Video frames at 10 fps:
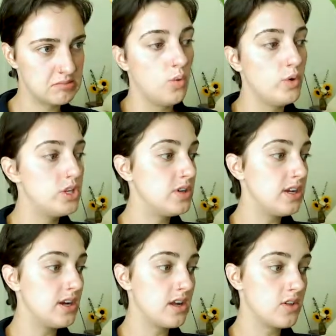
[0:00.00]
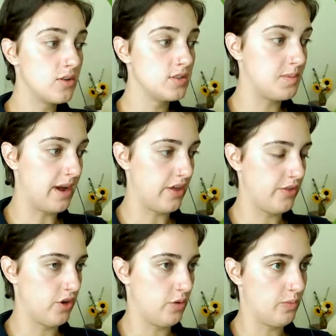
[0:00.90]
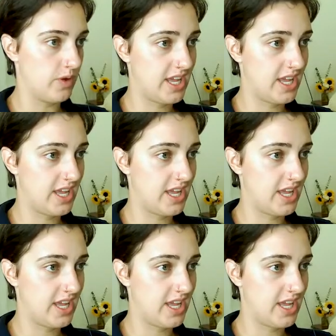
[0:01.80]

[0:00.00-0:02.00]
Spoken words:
We do need an enclosed bathroom.